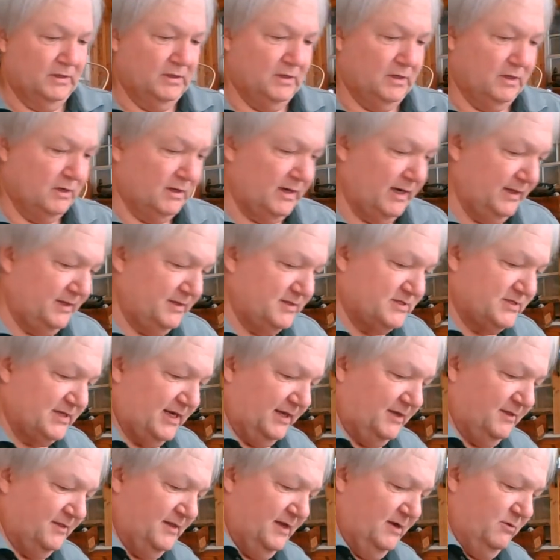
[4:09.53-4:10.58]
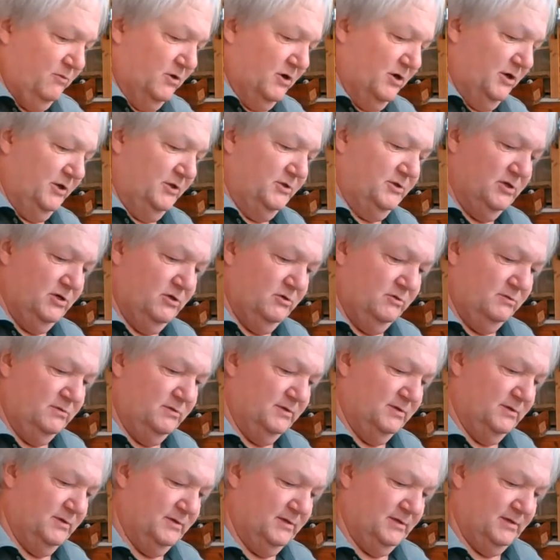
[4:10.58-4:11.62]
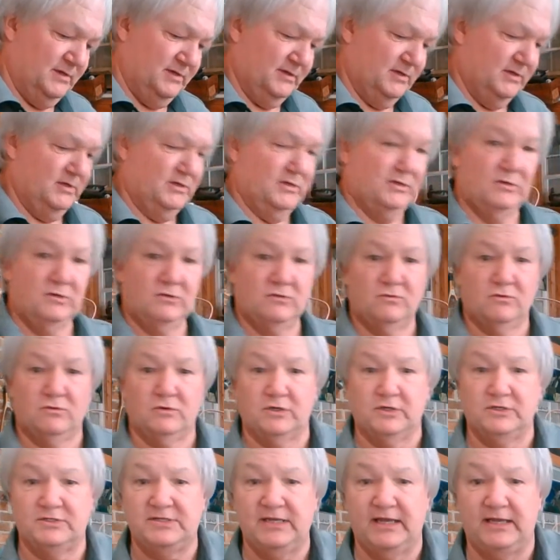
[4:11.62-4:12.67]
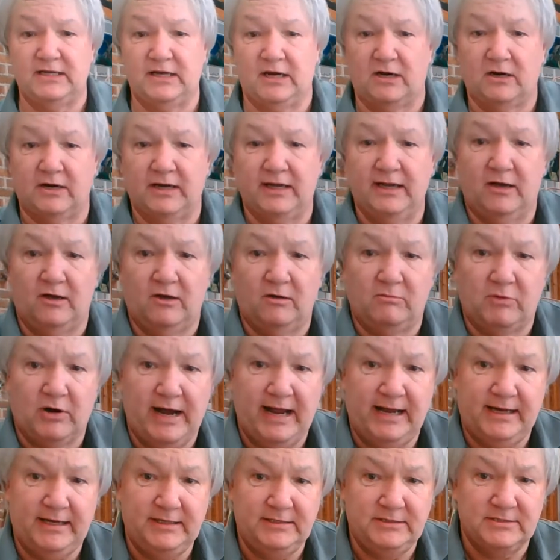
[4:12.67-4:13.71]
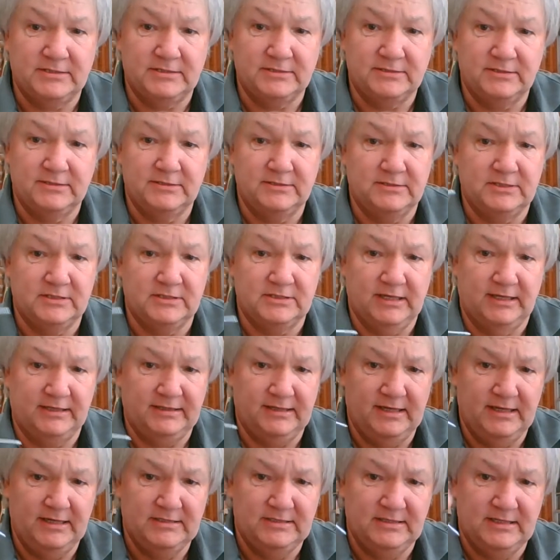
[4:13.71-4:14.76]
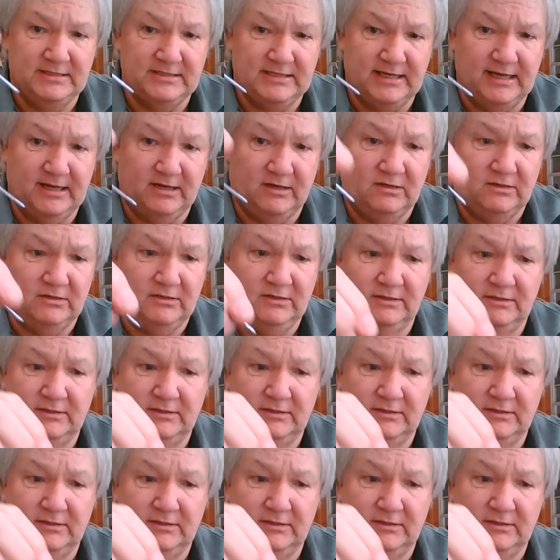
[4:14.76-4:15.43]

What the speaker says: All right, second thing we're going to do, we're going to take our L brackets, just like these L,